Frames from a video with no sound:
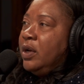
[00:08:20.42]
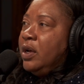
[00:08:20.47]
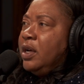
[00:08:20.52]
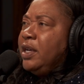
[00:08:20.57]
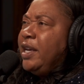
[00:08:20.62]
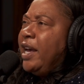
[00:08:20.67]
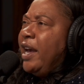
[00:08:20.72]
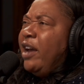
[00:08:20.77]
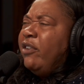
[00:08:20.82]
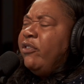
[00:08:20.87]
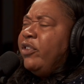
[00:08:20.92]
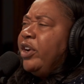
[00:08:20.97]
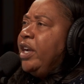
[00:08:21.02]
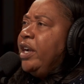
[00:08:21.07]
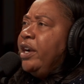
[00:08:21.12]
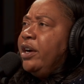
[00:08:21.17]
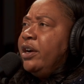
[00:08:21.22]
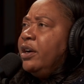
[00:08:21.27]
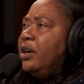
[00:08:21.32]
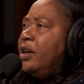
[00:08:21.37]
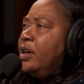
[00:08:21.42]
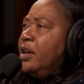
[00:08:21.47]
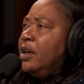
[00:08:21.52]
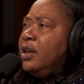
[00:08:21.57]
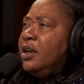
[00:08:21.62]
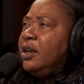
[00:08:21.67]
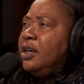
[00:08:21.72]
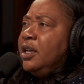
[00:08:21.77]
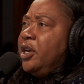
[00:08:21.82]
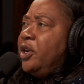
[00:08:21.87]
Yeah, every year,
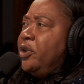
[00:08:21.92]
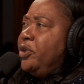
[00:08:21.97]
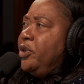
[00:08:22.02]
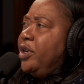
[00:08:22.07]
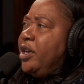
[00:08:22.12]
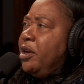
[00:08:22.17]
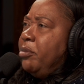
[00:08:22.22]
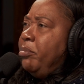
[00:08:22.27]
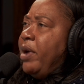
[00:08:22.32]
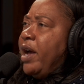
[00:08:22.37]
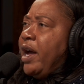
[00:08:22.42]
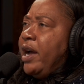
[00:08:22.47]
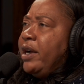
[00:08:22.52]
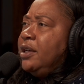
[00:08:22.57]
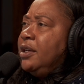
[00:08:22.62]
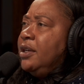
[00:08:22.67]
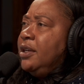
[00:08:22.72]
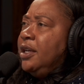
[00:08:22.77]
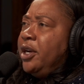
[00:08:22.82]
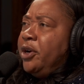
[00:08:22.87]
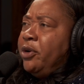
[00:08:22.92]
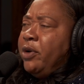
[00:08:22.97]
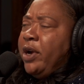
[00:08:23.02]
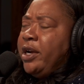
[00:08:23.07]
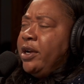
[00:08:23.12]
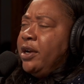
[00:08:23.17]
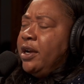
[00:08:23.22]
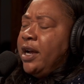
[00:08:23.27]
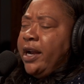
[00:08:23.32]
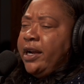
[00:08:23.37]
you come back,
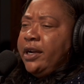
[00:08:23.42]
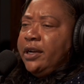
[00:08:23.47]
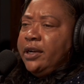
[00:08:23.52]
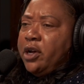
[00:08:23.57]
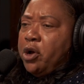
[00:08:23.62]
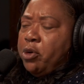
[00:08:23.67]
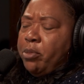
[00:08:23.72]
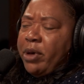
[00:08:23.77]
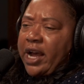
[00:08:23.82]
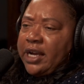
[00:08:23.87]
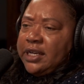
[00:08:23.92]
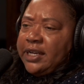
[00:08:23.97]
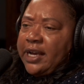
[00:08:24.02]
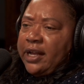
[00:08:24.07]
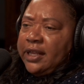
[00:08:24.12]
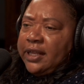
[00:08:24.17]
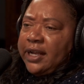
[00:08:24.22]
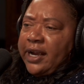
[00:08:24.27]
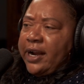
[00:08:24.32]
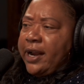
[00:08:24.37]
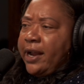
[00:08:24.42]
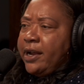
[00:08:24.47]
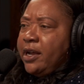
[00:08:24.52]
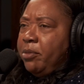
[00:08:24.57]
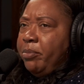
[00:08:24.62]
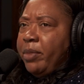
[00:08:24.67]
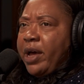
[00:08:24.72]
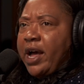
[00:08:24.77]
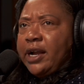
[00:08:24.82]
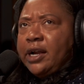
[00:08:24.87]
I go back to LA and I
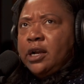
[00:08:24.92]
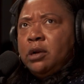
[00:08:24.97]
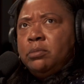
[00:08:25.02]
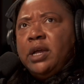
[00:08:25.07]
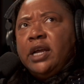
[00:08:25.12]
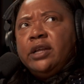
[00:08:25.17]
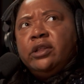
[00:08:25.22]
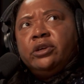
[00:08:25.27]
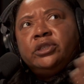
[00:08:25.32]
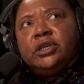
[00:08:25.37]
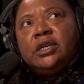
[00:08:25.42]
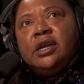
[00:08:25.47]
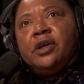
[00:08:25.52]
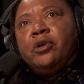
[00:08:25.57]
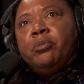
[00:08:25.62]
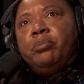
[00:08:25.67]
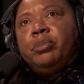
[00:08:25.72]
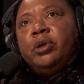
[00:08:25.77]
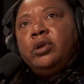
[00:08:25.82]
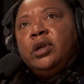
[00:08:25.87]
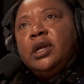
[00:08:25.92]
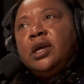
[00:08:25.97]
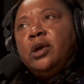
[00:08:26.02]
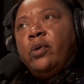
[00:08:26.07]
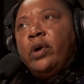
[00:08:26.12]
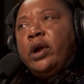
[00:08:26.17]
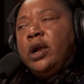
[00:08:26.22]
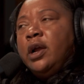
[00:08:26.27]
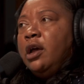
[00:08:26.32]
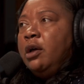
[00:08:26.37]
come back and I'm like, there's another building
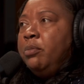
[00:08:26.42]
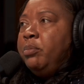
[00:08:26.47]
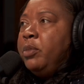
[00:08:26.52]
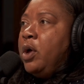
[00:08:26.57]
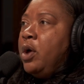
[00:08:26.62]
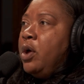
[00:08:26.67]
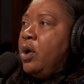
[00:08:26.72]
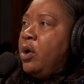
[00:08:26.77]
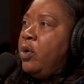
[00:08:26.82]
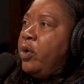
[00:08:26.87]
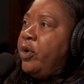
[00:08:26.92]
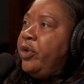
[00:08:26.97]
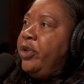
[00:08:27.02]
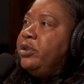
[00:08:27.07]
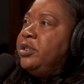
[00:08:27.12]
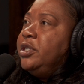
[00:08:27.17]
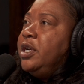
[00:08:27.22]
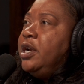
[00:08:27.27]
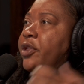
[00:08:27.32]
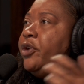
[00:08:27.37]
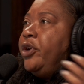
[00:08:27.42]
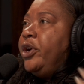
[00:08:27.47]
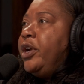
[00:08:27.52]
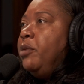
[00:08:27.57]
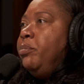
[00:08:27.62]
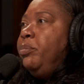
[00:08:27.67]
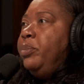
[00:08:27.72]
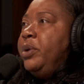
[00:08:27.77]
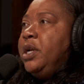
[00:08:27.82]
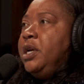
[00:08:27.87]
going up, or there's another
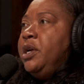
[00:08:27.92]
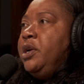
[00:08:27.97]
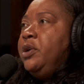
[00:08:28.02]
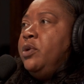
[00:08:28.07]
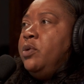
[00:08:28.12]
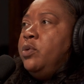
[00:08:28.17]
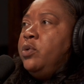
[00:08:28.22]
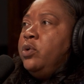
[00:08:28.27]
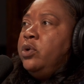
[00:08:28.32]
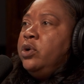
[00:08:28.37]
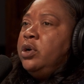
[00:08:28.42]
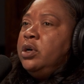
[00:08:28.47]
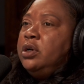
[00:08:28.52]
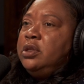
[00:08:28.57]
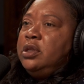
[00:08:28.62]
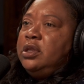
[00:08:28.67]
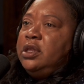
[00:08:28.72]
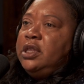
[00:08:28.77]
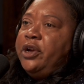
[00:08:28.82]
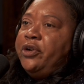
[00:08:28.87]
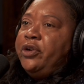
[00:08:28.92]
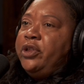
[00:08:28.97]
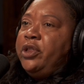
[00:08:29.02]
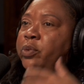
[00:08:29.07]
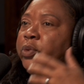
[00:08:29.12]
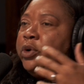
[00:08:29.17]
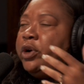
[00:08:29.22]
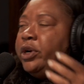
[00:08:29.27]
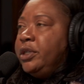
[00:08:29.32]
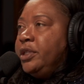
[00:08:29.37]
company, or they're in the
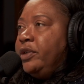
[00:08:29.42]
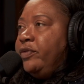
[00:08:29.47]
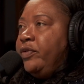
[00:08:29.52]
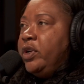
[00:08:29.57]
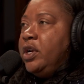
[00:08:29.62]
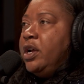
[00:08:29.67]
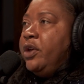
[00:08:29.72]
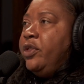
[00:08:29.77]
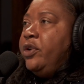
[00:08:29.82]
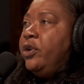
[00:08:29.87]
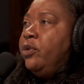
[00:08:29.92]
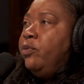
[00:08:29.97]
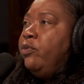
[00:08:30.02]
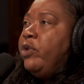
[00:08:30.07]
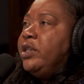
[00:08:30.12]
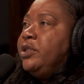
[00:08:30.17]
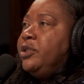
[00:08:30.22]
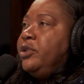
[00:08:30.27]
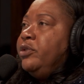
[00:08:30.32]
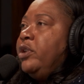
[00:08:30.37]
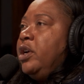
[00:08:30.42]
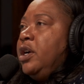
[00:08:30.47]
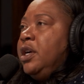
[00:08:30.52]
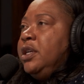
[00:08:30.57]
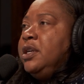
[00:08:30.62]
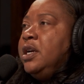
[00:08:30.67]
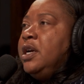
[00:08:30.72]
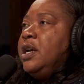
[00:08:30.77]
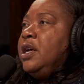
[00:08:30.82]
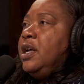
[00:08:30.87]
works of another restaurant.
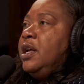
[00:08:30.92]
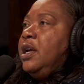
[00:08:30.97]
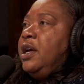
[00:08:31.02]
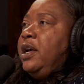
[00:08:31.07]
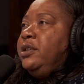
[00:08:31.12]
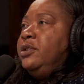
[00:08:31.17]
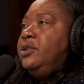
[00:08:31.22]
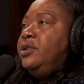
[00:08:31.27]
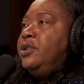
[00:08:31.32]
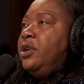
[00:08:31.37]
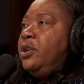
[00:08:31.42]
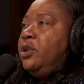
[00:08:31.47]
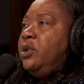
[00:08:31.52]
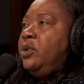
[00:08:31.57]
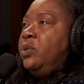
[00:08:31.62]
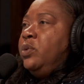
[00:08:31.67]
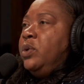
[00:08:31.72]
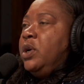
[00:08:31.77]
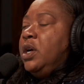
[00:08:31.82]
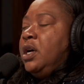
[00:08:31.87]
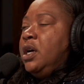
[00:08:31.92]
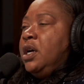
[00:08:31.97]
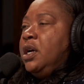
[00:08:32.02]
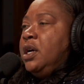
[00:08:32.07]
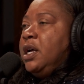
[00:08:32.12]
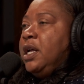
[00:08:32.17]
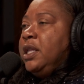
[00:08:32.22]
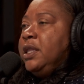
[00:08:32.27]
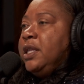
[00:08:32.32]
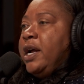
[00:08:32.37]
And so
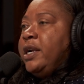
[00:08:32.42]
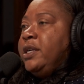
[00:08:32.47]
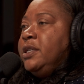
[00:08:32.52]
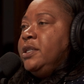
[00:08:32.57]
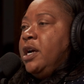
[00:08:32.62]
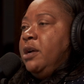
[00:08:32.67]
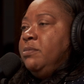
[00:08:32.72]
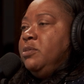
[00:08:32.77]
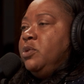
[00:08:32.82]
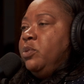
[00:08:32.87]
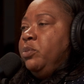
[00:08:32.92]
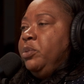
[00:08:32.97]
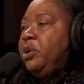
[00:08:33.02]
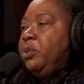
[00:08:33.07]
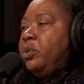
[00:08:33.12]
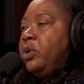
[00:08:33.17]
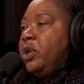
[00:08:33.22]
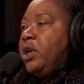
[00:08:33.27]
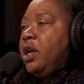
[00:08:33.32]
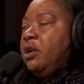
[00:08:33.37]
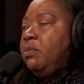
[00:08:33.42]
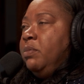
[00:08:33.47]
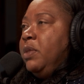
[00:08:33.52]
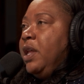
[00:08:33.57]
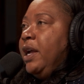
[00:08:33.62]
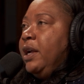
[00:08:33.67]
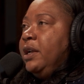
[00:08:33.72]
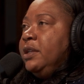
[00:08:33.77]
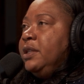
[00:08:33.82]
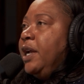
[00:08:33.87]
a lot of times when people come,
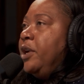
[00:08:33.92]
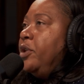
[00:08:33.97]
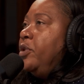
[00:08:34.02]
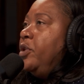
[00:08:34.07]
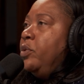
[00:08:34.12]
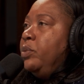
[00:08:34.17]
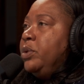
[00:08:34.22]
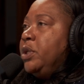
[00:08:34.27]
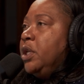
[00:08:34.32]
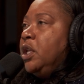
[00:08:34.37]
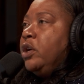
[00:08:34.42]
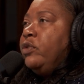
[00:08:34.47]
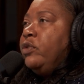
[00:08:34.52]
they don't know what to look